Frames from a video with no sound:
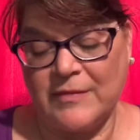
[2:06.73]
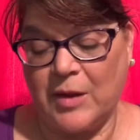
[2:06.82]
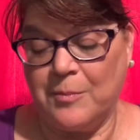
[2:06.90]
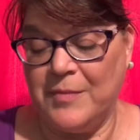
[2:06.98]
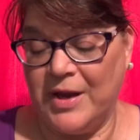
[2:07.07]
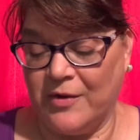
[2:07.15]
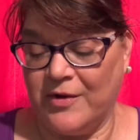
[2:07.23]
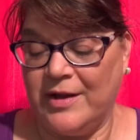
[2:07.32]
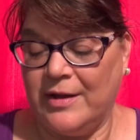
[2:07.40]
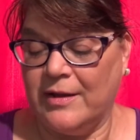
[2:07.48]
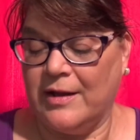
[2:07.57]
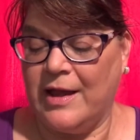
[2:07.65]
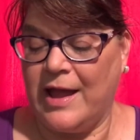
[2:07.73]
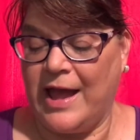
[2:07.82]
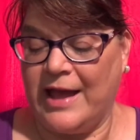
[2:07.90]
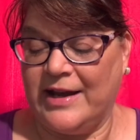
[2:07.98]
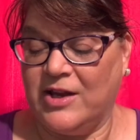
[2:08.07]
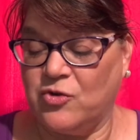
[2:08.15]
Mary
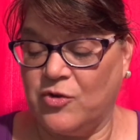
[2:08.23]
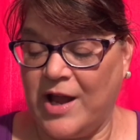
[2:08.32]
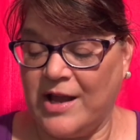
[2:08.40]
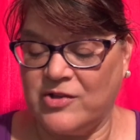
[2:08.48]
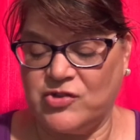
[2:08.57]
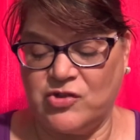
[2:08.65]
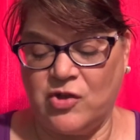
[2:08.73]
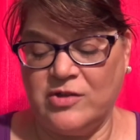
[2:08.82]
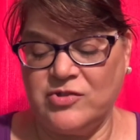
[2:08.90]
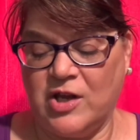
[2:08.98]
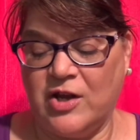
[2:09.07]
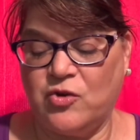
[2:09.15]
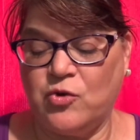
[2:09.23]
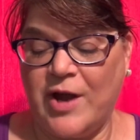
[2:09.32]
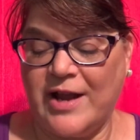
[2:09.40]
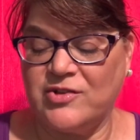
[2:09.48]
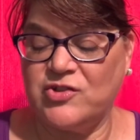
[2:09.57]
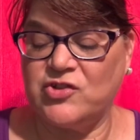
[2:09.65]
had a cracked
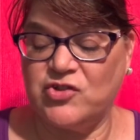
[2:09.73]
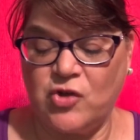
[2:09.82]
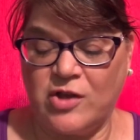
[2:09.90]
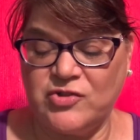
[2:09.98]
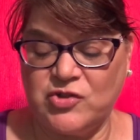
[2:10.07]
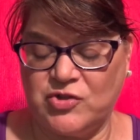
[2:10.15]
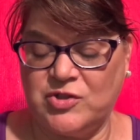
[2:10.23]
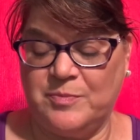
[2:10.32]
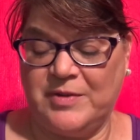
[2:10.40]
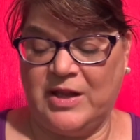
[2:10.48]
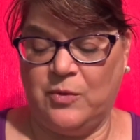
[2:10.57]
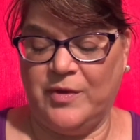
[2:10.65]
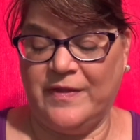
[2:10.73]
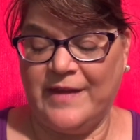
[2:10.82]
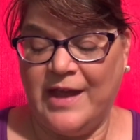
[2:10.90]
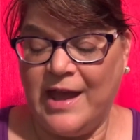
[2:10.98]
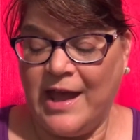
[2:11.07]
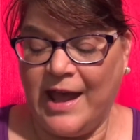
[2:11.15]
saucer to play with,
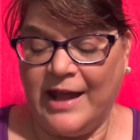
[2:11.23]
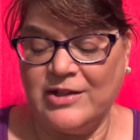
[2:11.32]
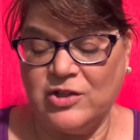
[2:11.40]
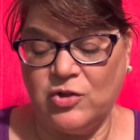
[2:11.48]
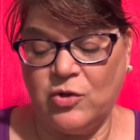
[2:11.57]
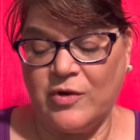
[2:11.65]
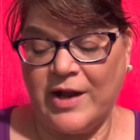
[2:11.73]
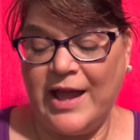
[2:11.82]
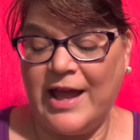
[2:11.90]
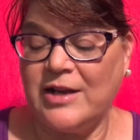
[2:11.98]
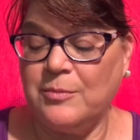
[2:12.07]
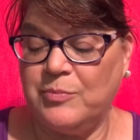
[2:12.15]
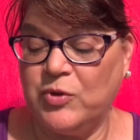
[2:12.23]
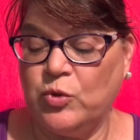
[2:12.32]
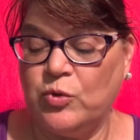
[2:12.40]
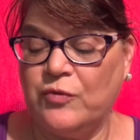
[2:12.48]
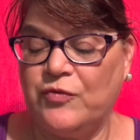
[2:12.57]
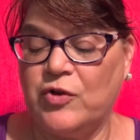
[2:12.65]
and Laura had a
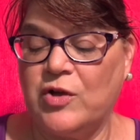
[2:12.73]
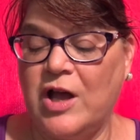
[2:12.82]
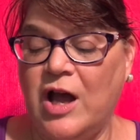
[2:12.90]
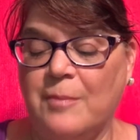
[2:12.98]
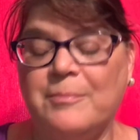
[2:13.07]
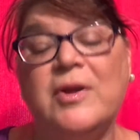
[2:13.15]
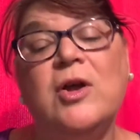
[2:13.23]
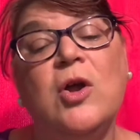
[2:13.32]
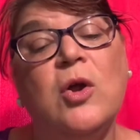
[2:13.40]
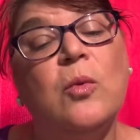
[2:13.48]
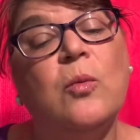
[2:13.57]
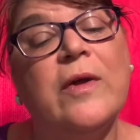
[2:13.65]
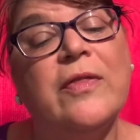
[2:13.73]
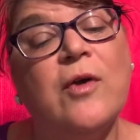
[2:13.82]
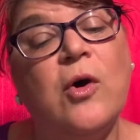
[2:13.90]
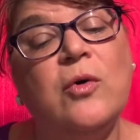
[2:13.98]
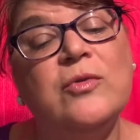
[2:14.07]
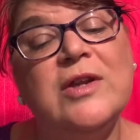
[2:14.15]
beautiful cup with
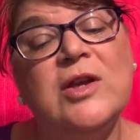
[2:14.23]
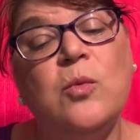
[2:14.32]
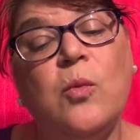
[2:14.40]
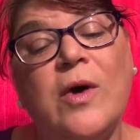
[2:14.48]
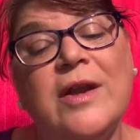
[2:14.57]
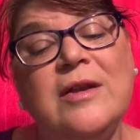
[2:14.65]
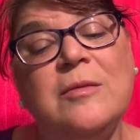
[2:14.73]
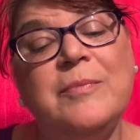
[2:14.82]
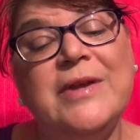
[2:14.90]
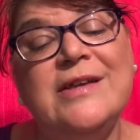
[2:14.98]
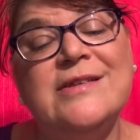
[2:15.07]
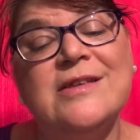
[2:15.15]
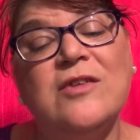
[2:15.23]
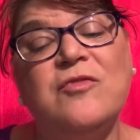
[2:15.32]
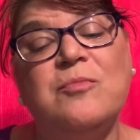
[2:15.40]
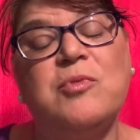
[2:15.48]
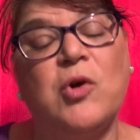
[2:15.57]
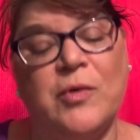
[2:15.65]
only one piece
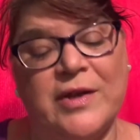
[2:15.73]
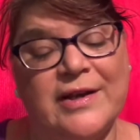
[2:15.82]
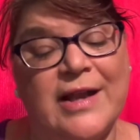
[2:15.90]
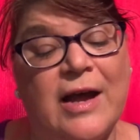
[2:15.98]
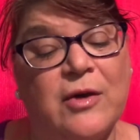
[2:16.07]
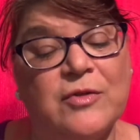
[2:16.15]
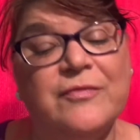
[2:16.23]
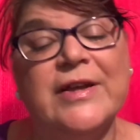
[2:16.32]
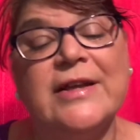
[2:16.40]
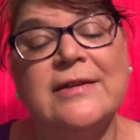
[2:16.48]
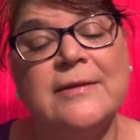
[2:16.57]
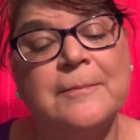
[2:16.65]
of broken out of it.